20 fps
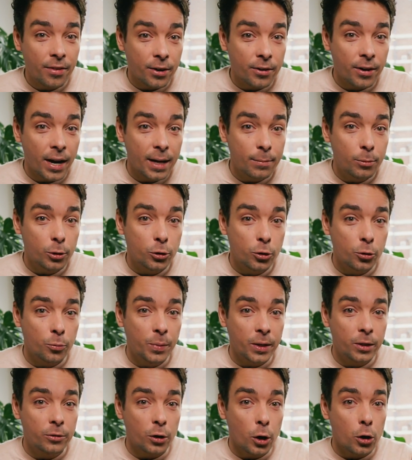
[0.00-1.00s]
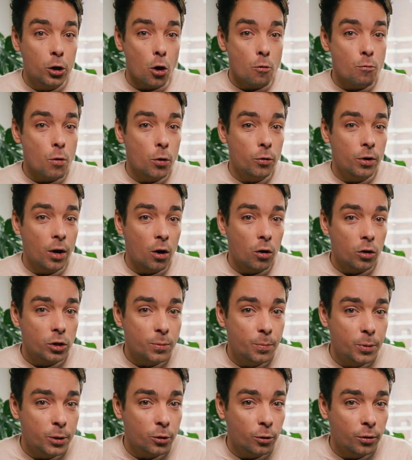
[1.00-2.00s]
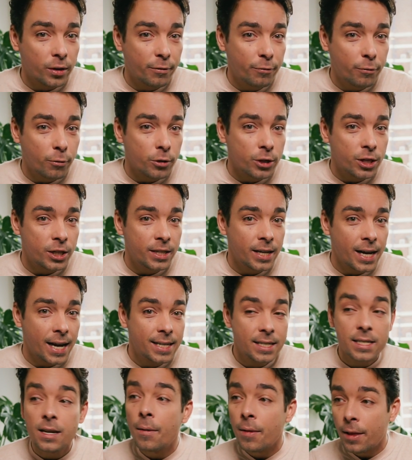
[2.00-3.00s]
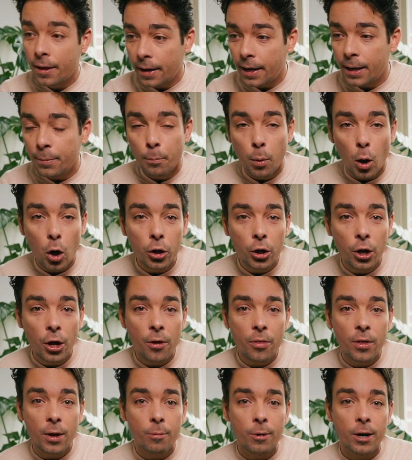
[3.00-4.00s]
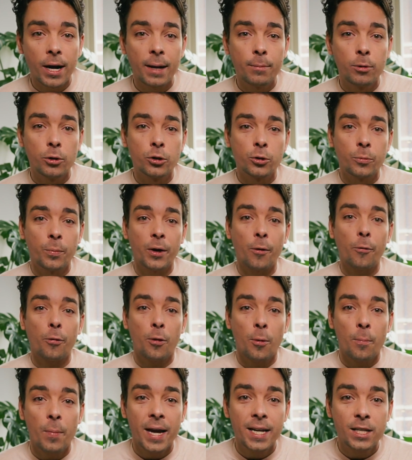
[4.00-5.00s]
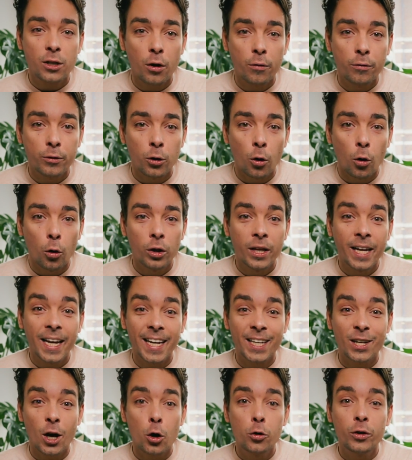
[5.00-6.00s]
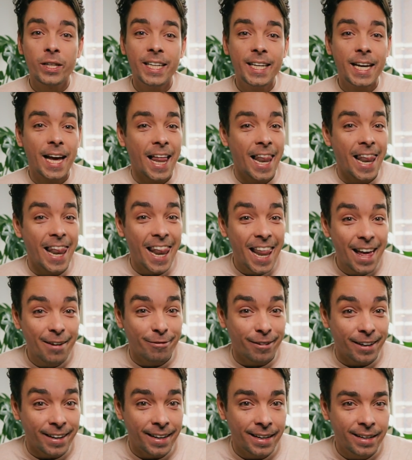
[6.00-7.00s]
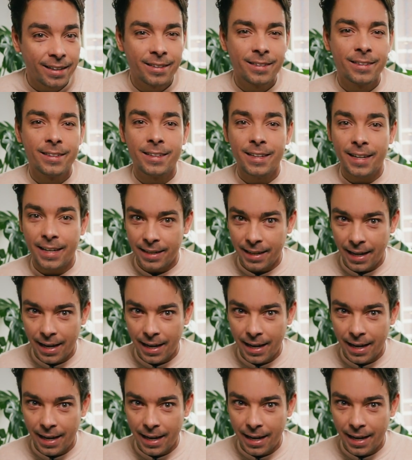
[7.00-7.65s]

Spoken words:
they were able to build a corona hospital in 14 days. In Bonn they were able to build the Beethoven Hall in only 11, in